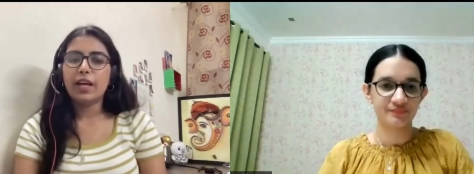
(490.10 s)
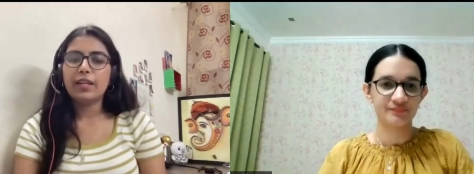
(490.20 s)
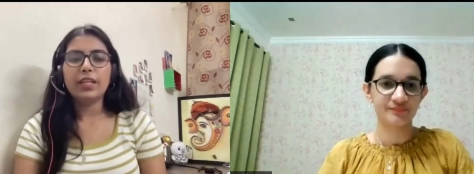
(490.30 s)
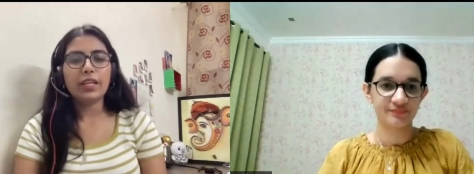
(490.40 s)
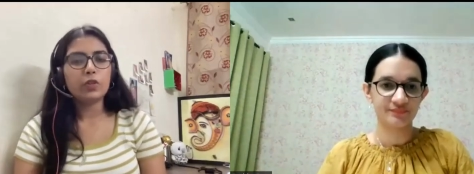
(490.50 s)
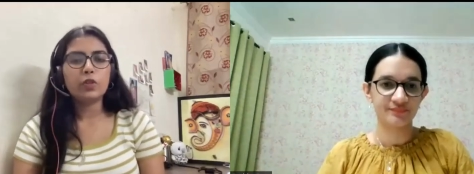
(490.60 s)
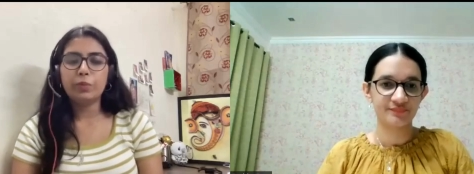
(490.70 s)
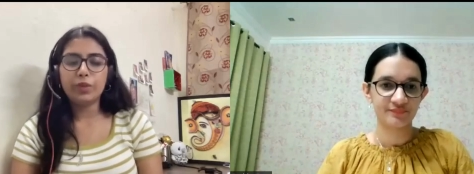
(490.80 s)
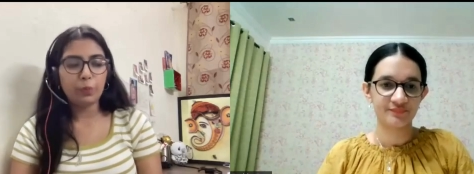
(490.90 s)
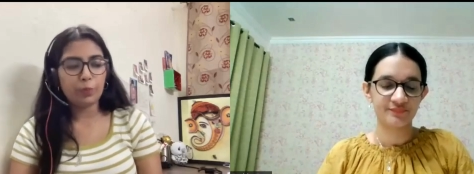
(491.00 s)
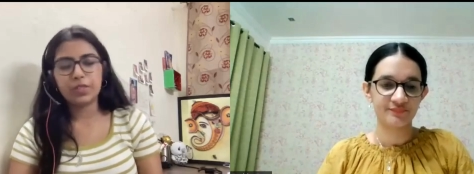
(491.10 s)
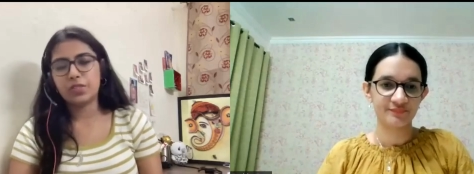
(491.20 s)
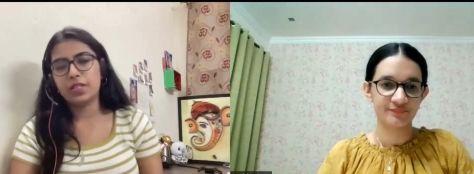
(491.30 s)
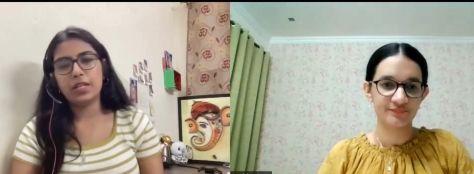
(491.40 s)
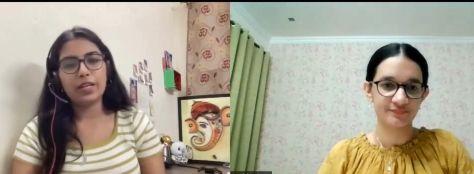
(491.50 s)
Speaker 1: i think it could be
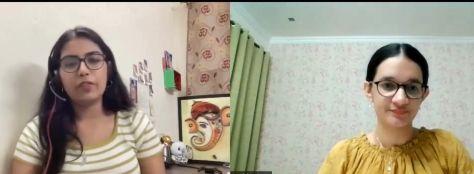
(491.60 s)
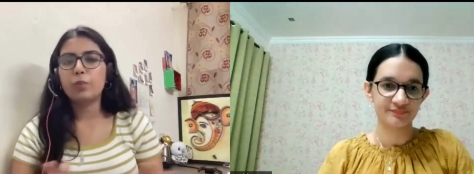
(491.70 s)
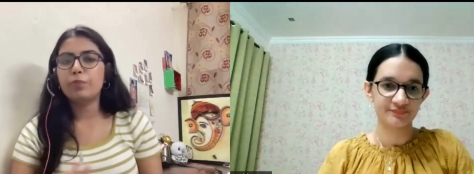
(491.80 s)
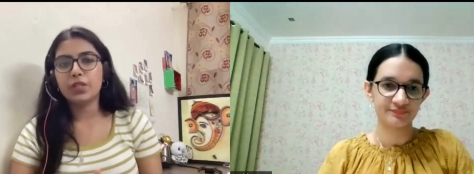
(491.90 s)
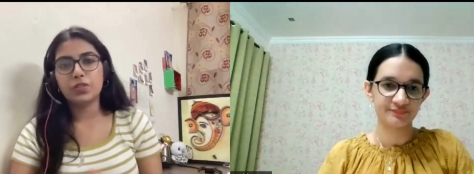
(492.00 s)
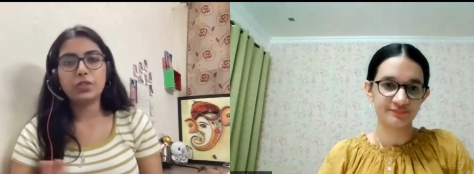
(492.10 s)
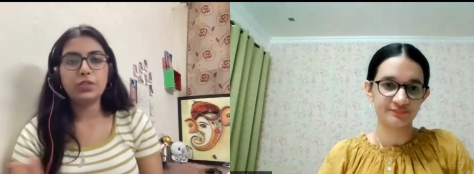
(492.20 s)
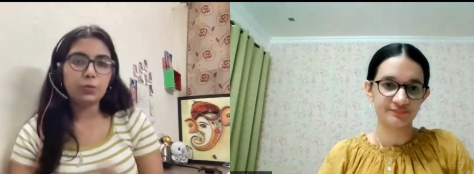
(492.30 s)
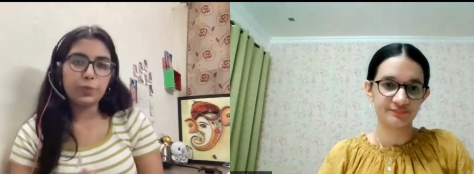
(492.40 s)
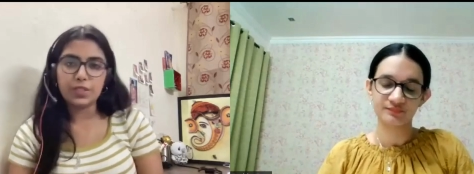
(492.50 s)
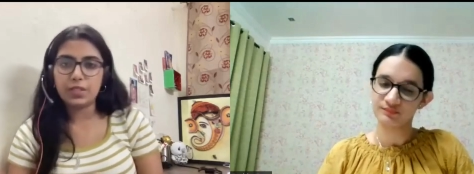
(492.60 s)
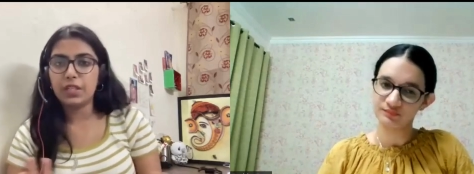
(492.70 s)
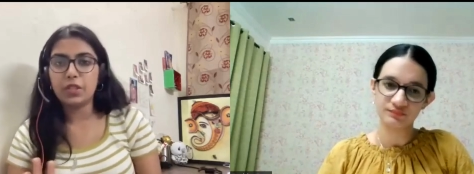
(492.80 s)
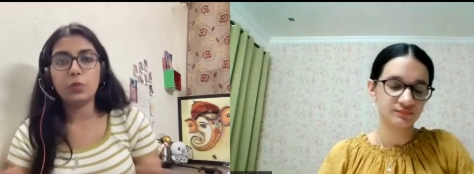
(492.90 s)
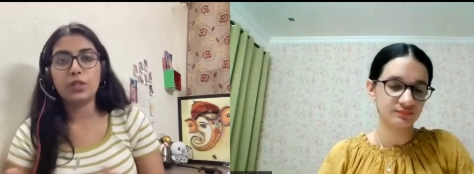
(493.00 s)
personal like from person to
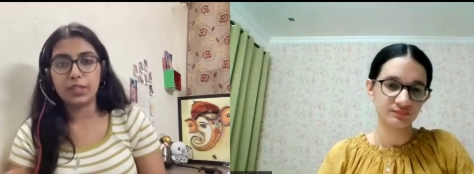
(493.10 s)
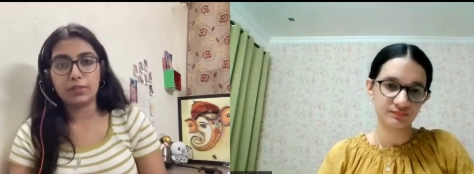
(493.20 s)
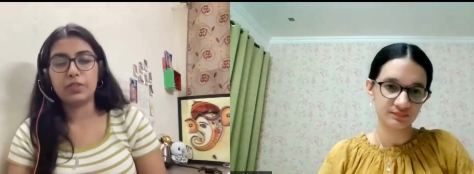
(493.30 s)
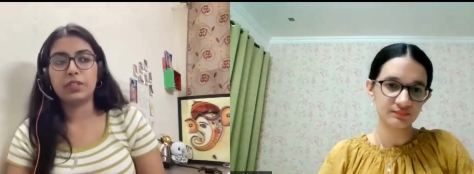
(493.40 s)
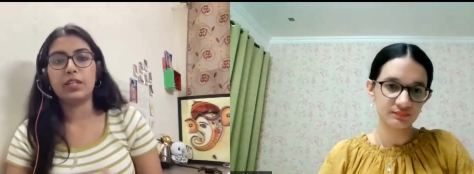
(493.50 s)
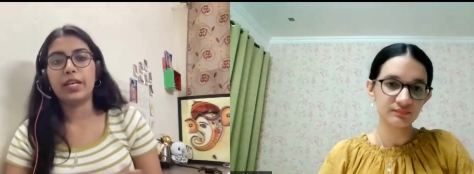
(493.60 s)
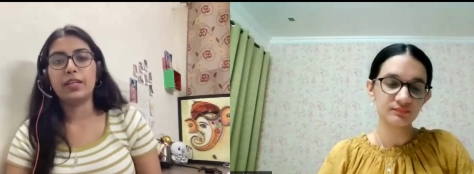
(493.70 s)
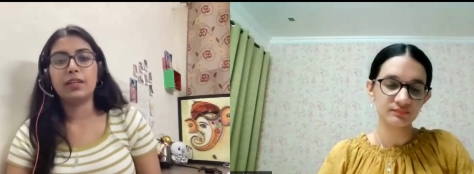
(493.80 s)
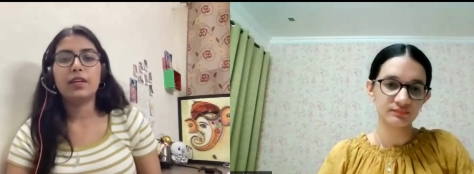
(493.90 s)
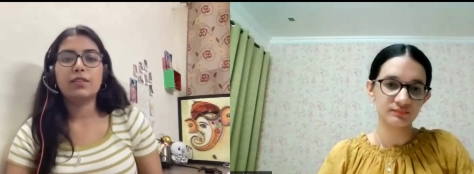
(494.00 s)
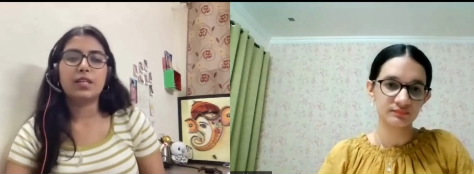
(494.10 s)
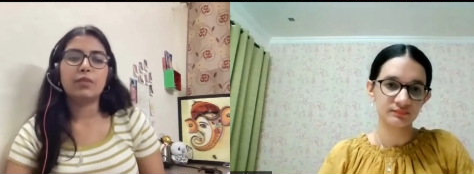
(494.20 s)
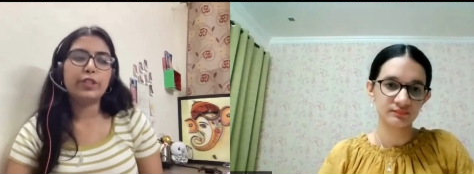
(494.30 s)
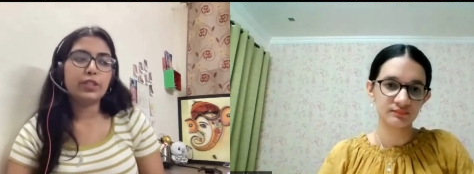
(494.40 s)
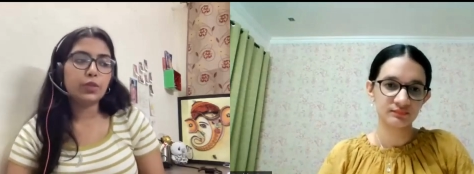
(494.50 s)
person it would differ like
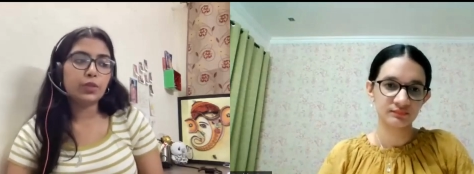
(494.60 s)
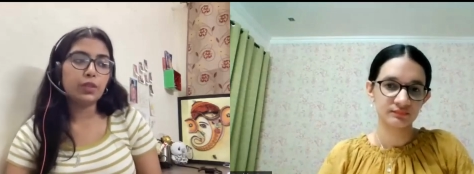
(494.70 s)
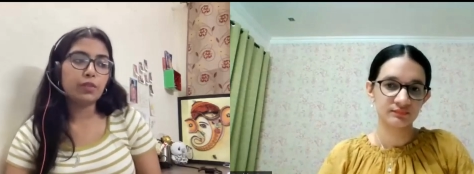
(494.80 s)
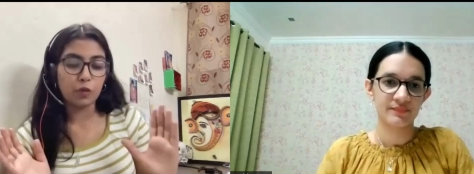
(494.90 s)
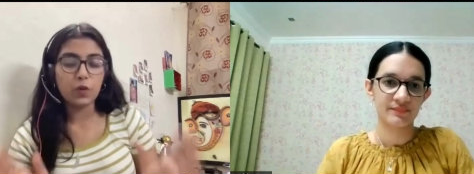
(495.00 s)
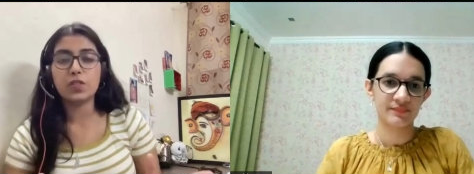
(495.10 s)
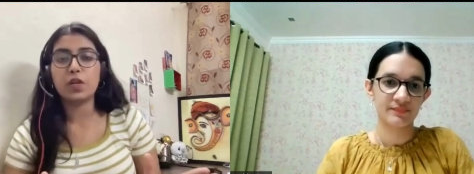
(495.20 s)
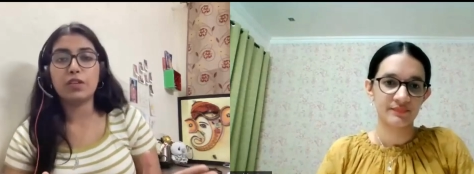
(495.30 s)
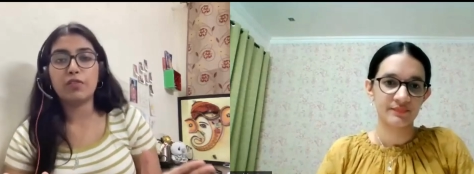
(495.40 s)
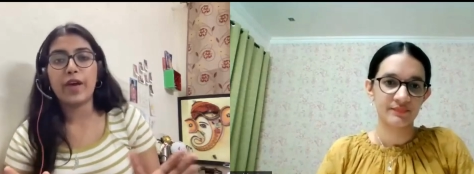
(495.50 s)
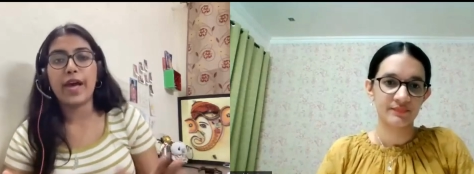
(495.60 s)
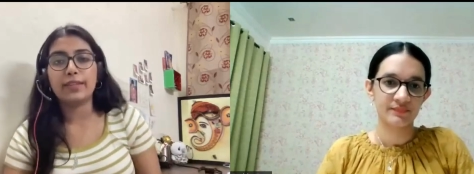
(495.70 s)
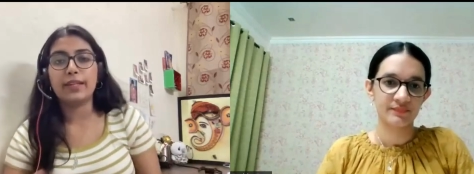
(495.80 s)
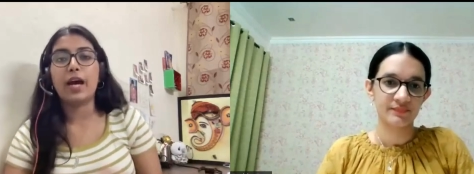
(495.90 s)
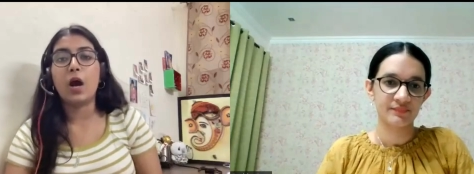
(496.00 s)
someone could focus on the fact
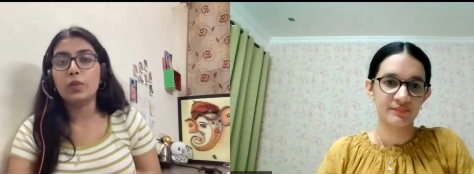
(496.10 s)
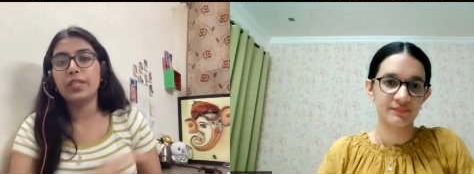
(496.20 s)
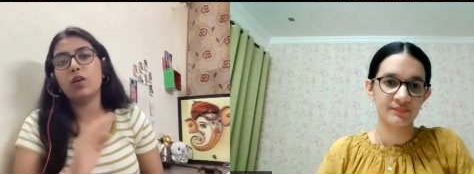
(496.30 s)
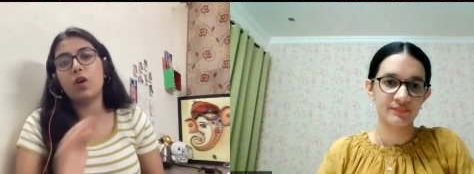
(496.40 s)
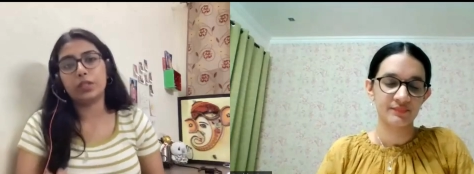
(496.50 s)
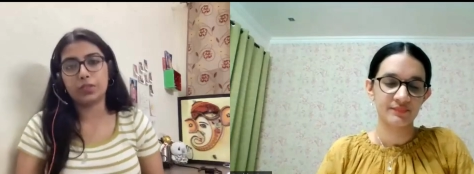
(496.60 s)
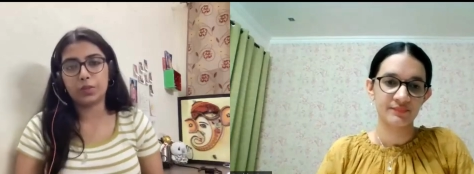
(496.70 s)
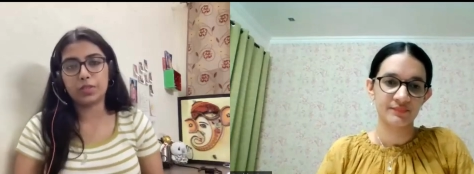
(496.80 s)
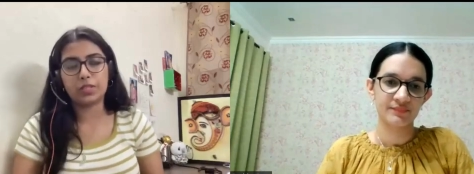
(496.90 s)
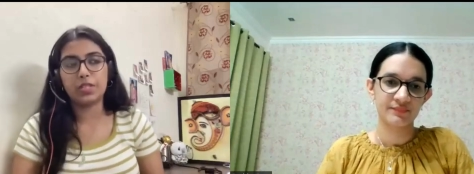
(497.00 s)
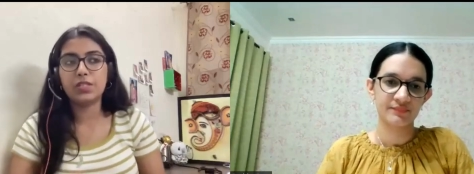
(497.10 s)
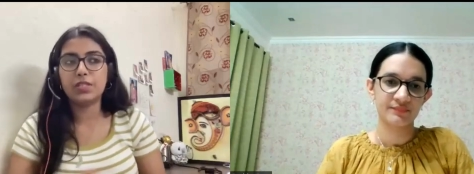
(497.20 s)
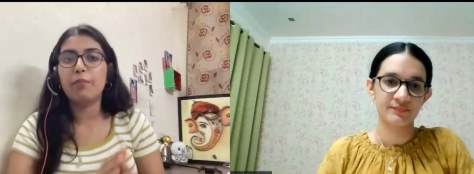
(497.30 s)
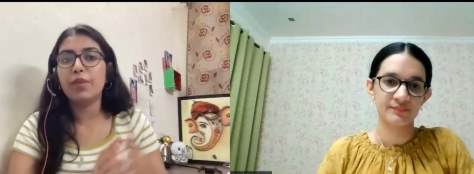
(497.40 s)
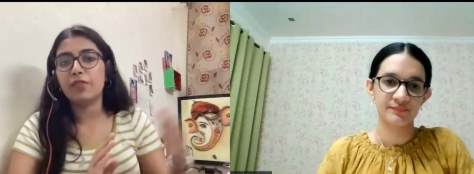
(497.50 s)
that how they got into research
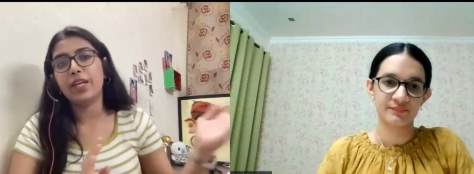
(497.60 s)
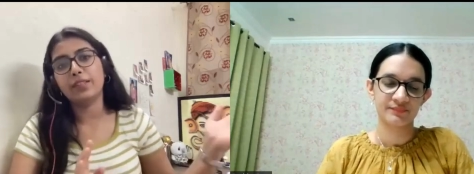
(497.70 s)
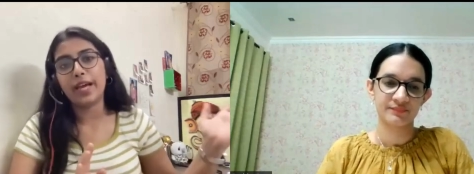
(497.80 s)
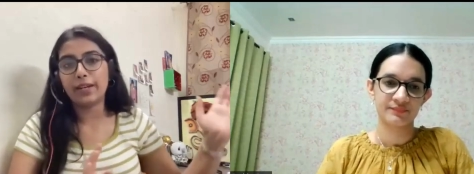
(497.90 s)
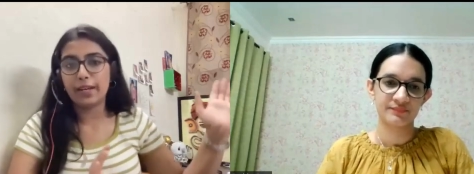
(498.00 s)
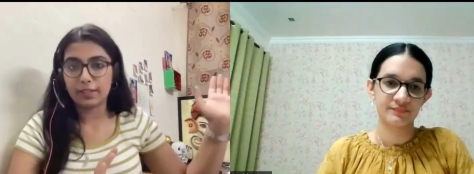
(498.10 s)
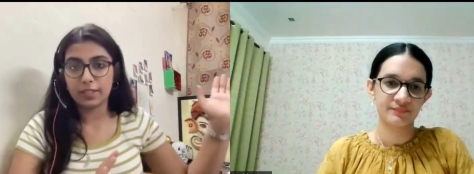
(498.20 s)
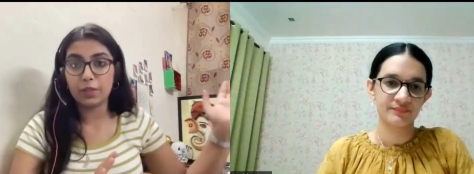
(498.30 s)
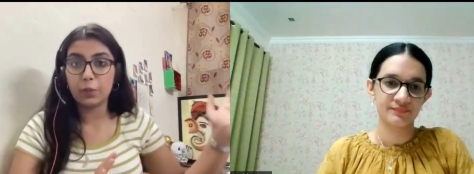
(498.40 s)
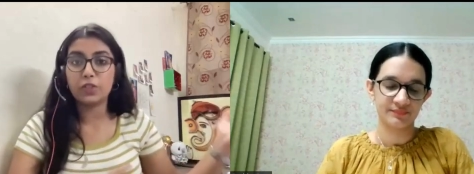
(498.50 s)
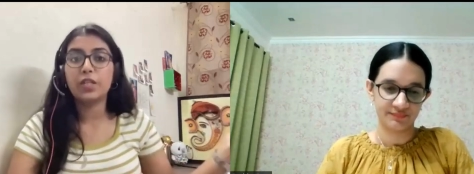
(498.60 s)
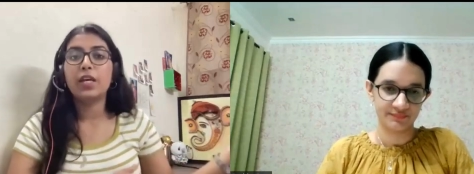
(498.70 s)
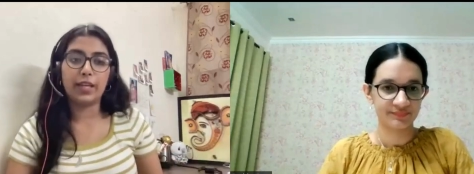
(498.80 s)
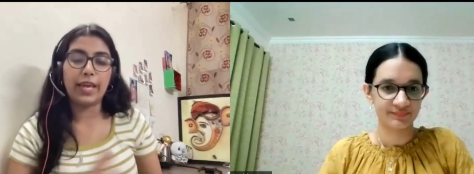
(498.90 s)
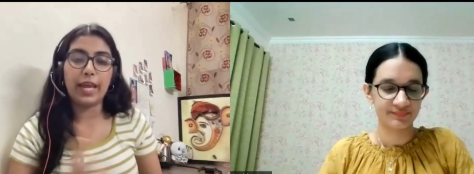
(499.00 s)
some event had occurred which
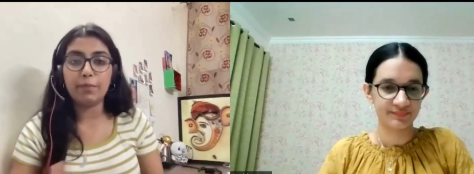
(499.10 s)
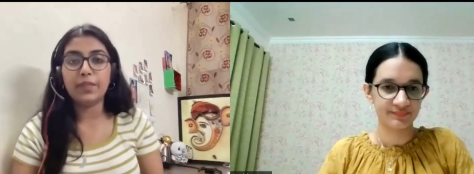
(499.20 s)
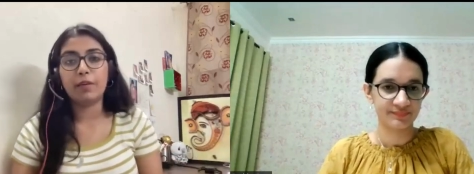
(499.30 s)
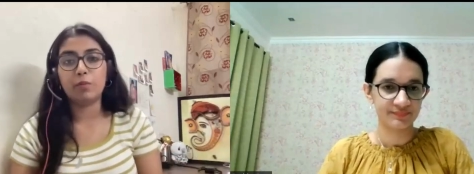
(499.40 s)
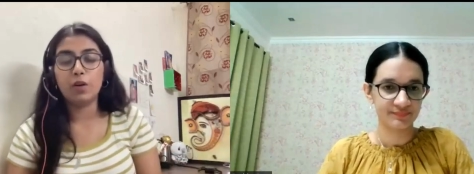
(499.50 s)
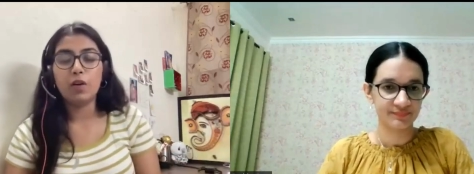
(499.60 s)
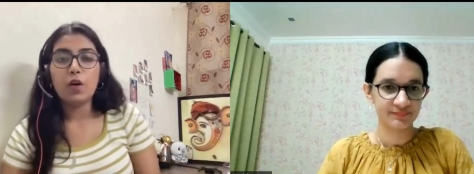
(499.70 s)
like helped them